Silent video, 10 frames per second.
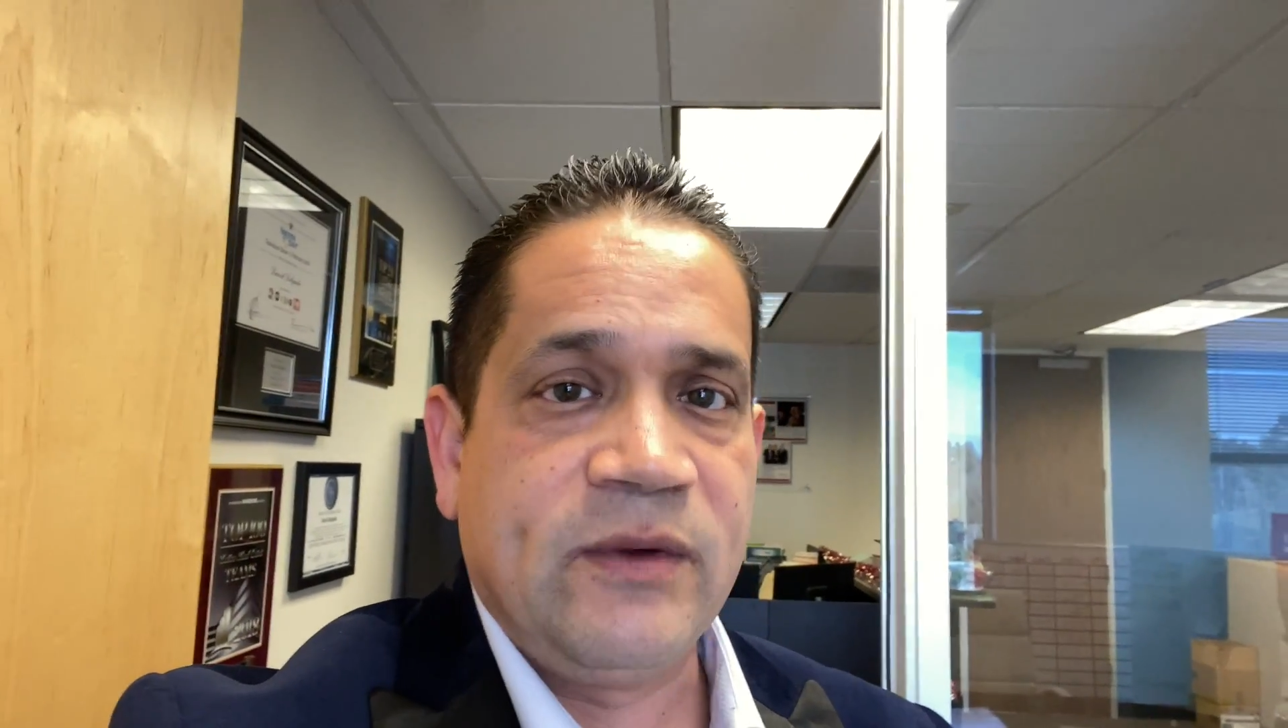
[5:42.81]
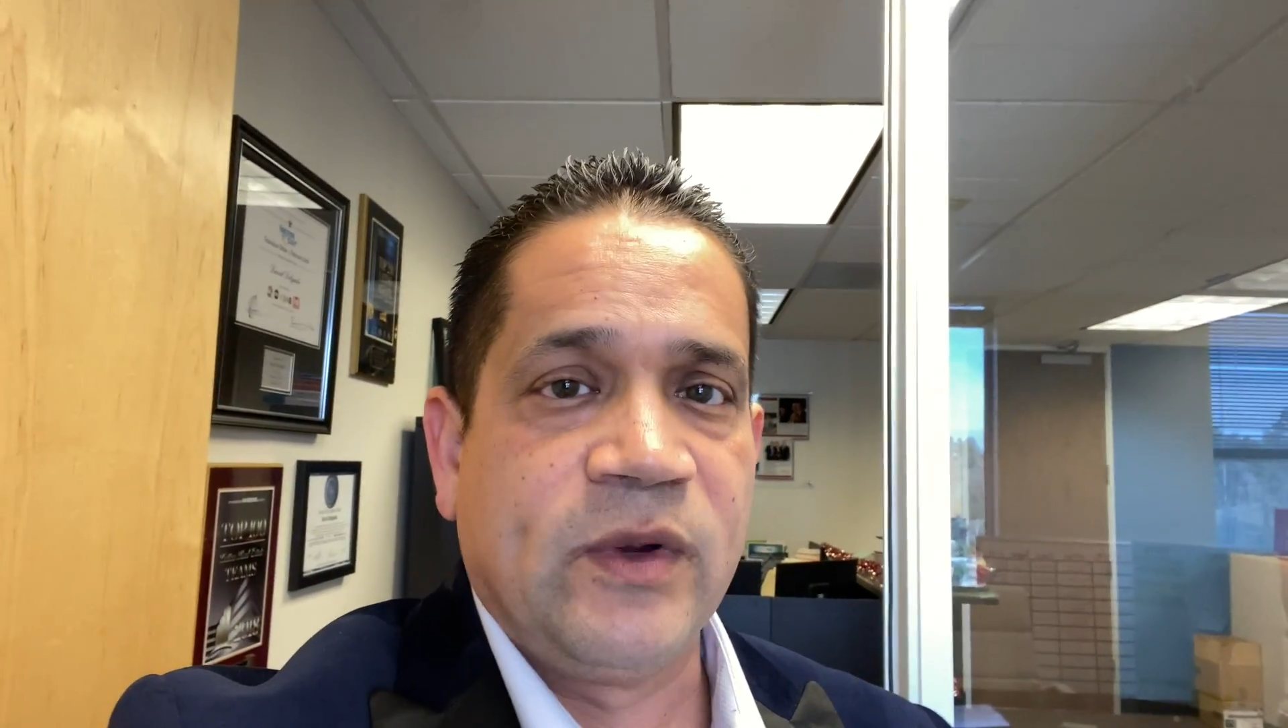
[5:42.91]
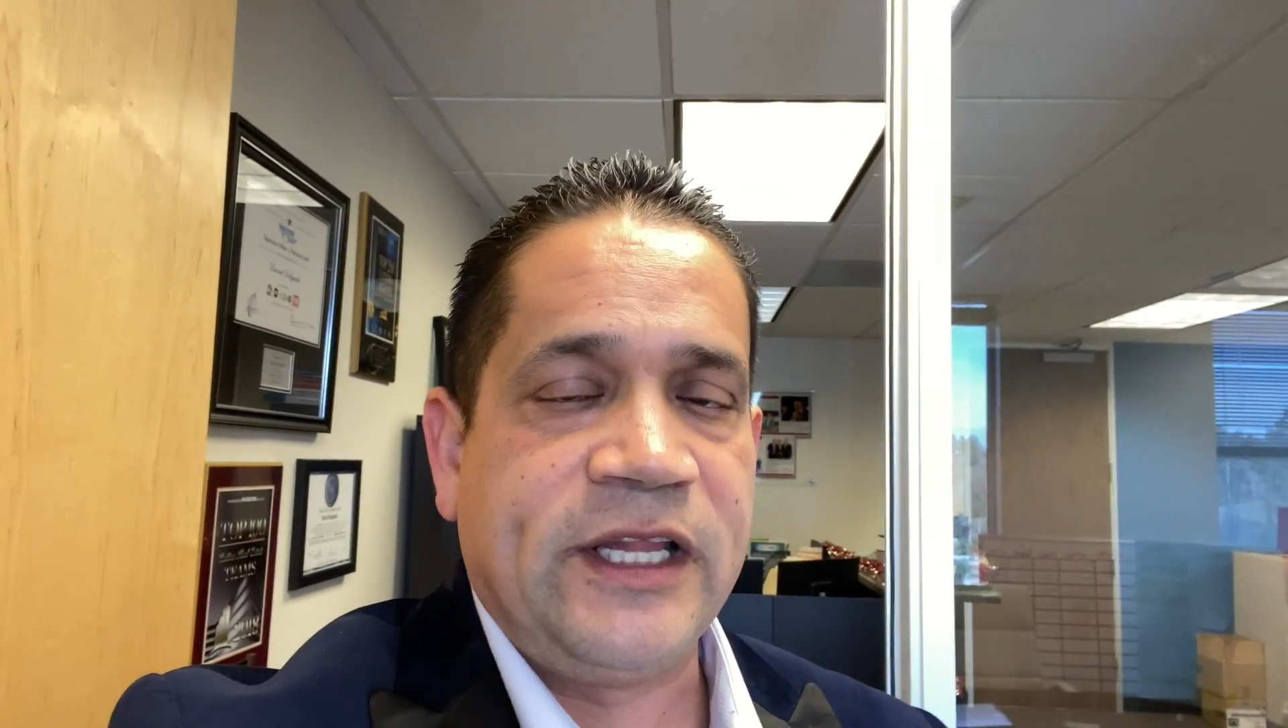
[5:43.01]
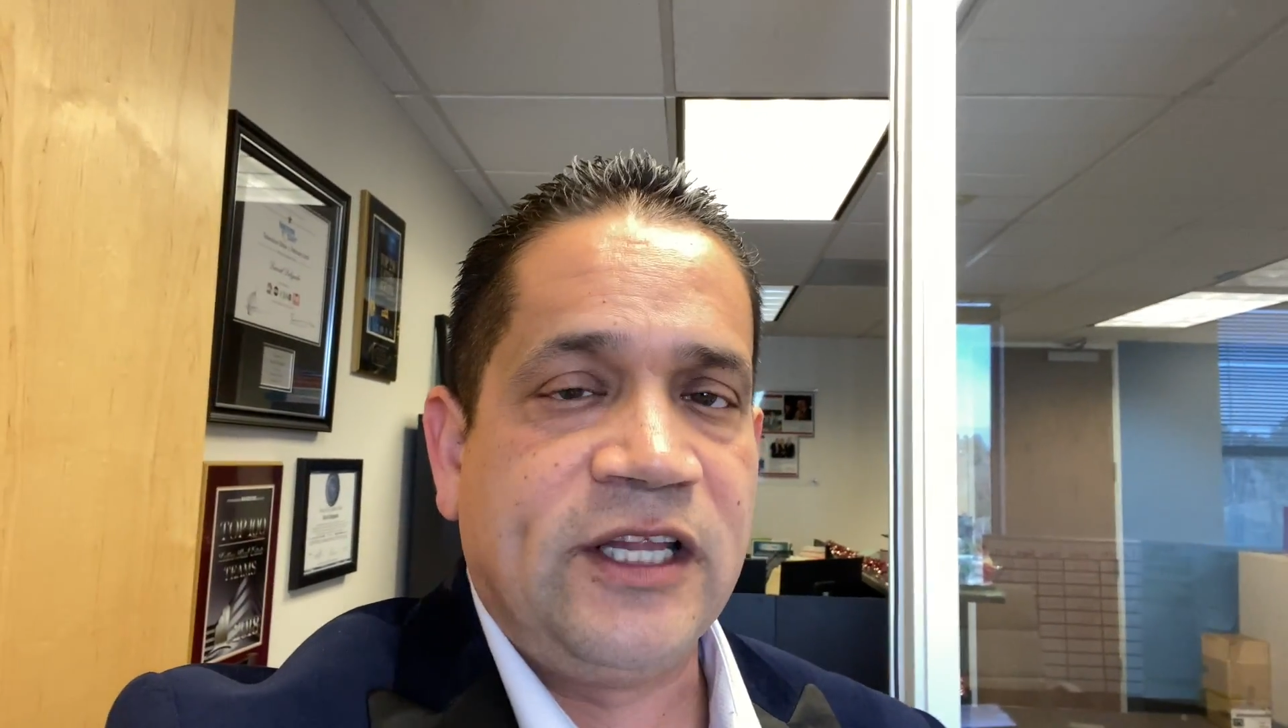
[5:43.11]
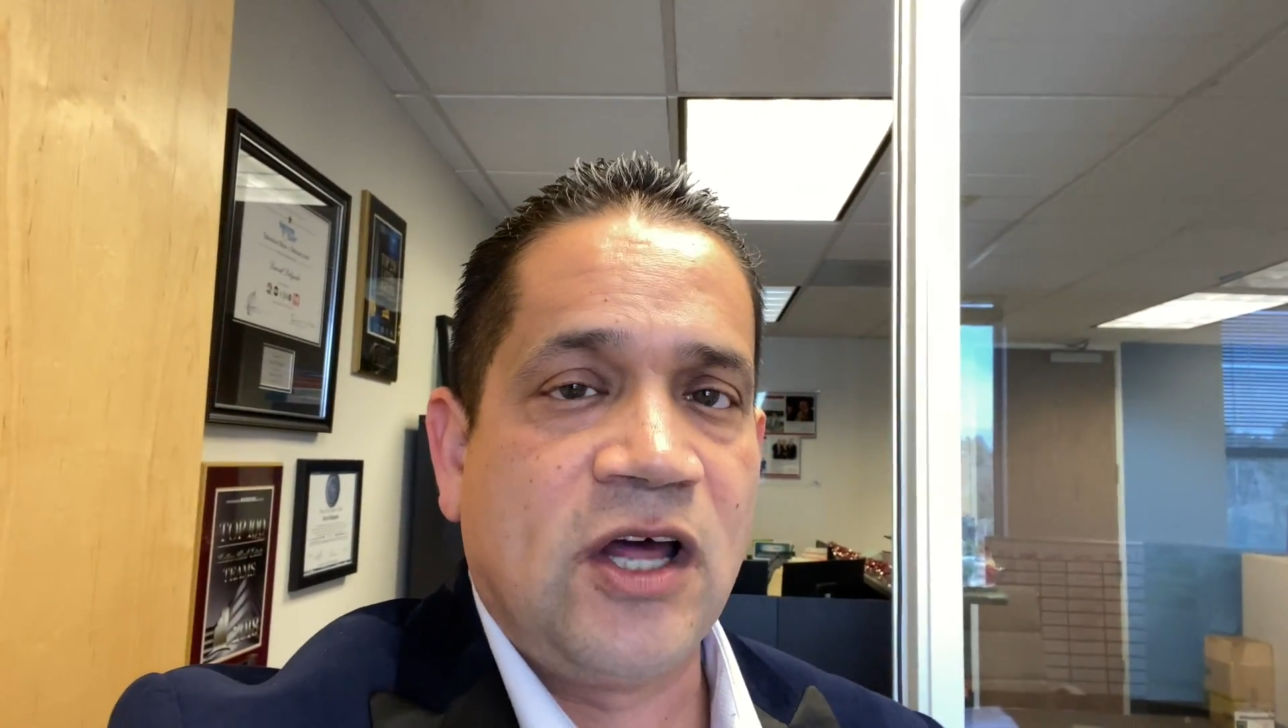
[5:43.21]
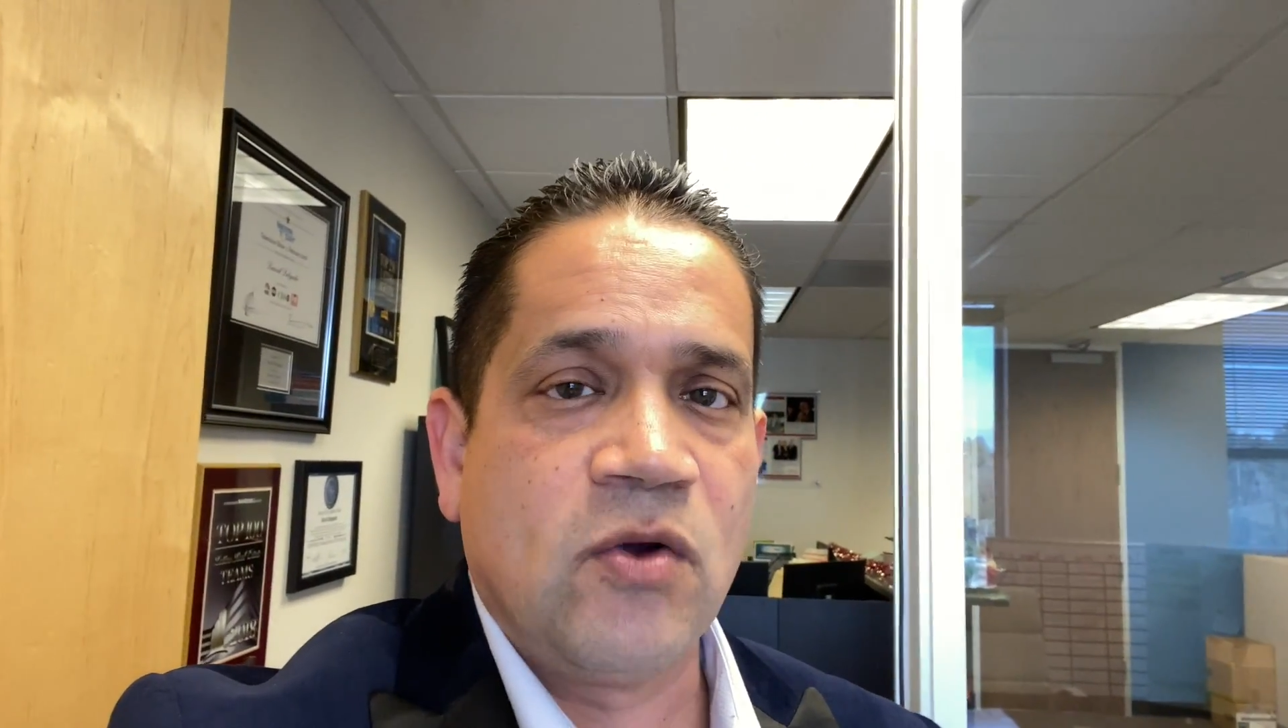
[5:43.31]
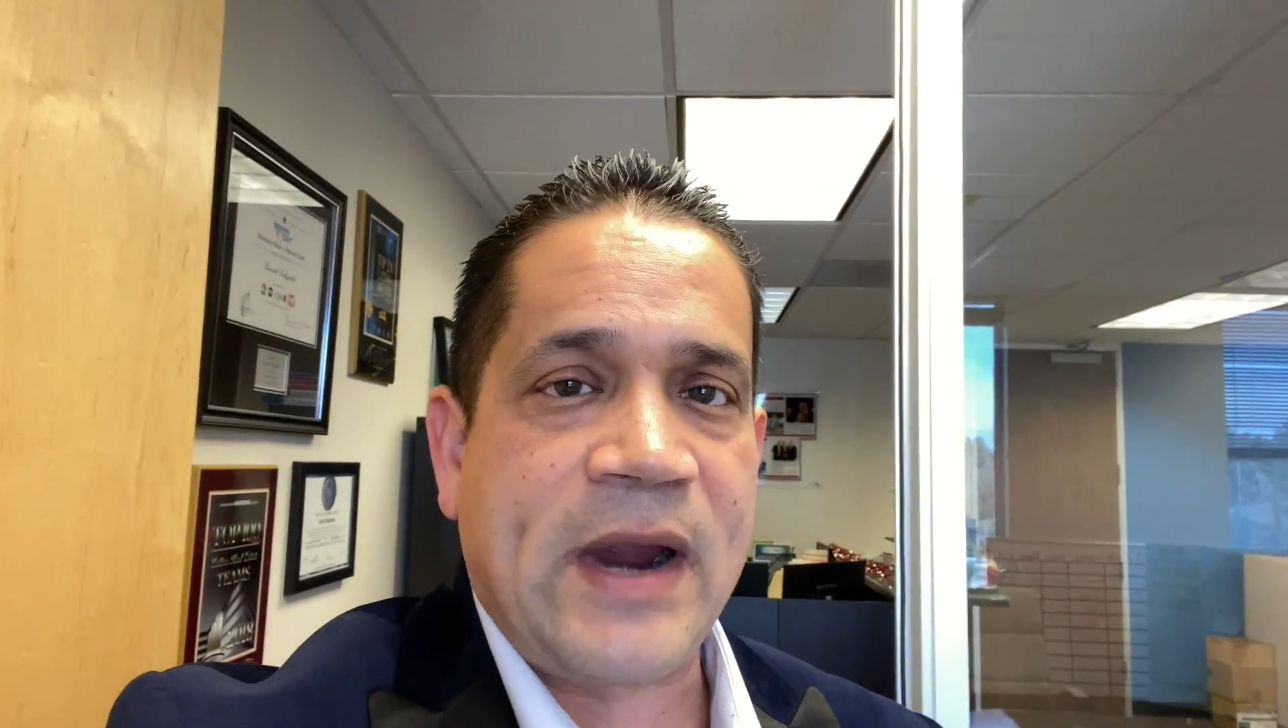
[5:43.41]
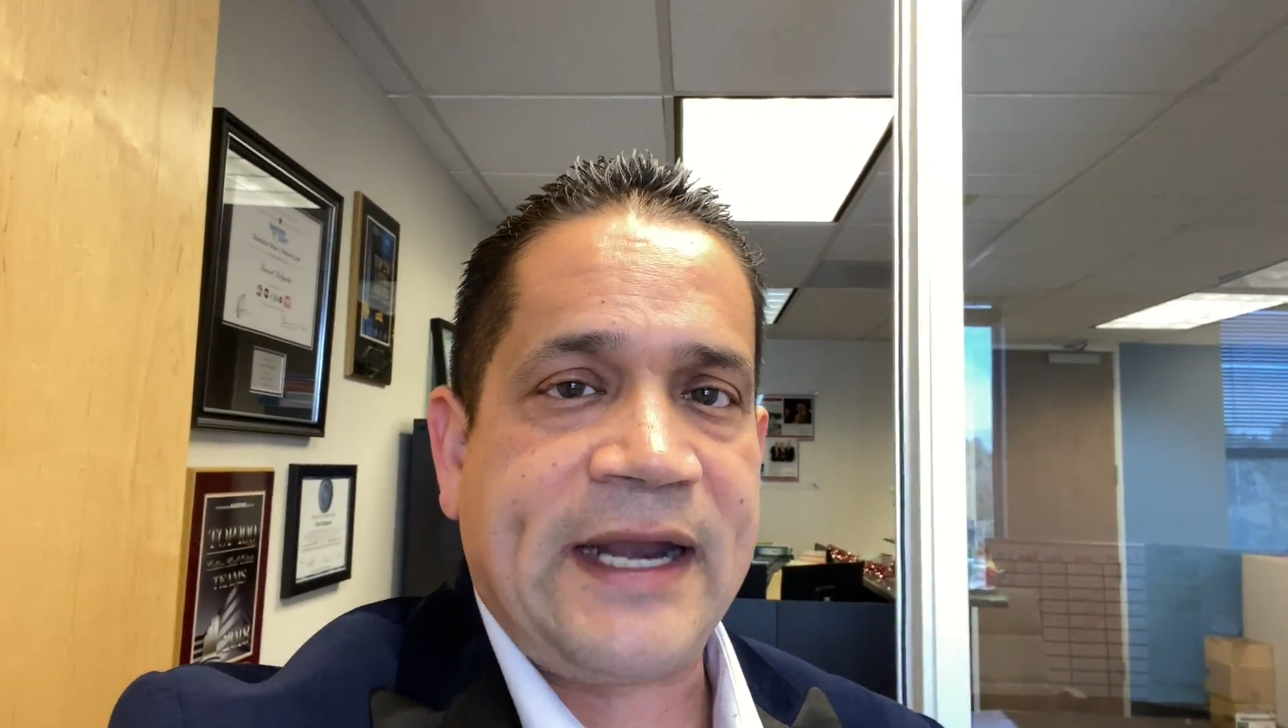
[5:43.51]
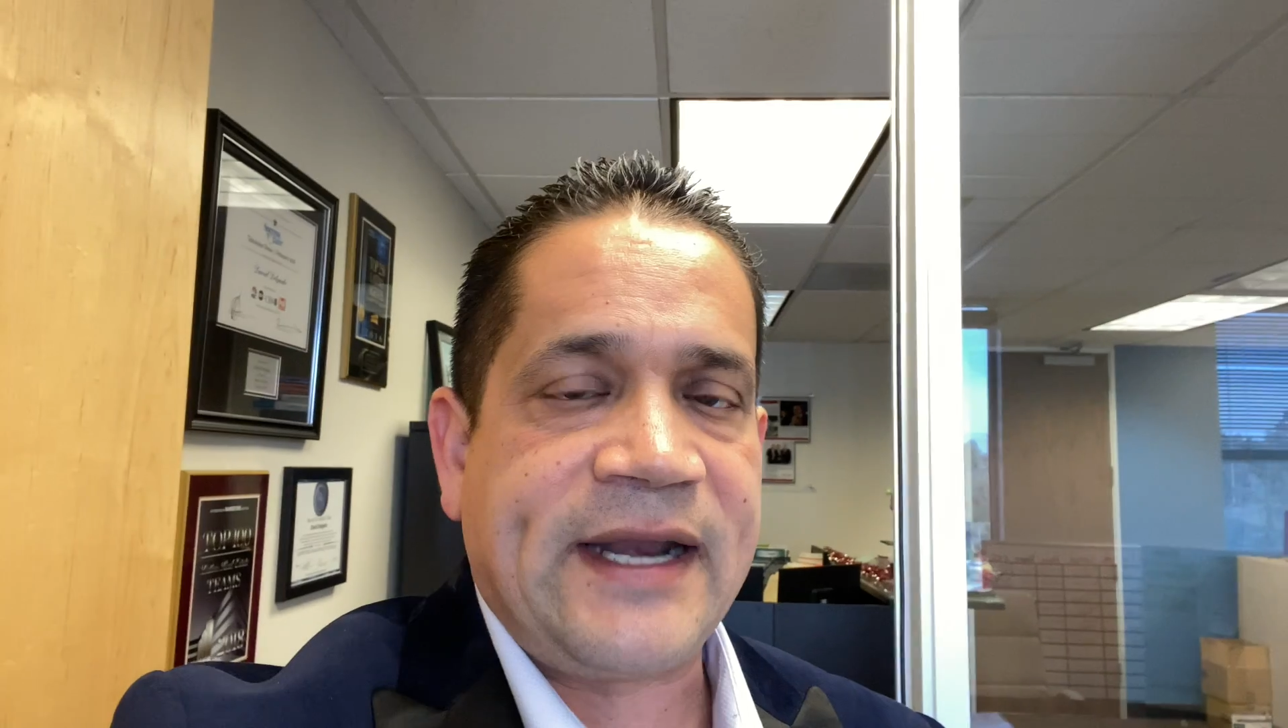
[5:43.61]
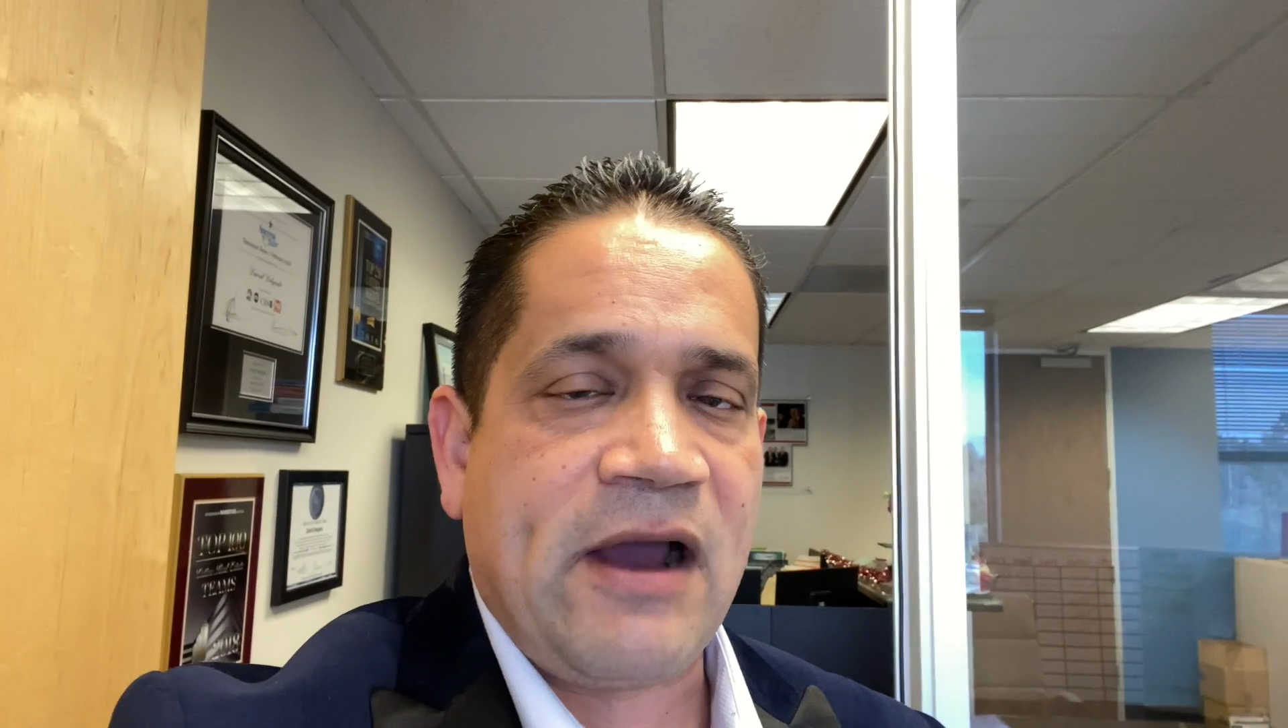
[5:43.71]
really low
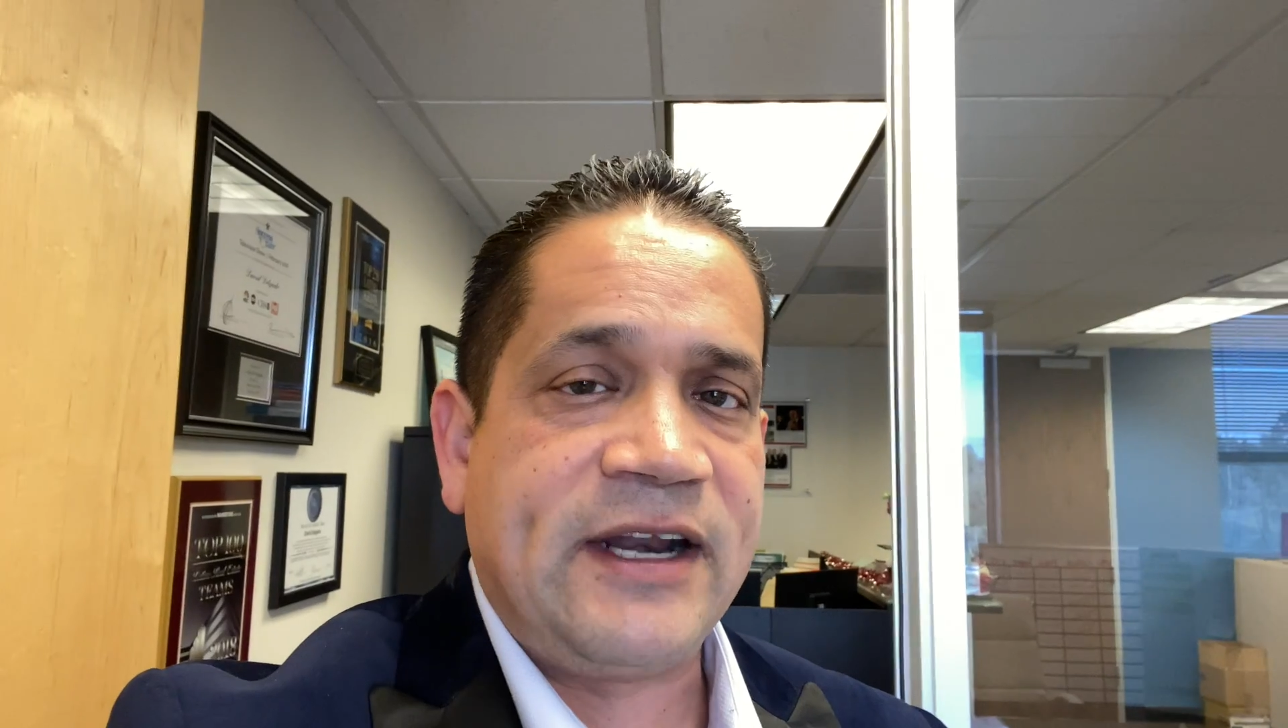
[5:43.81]
right now,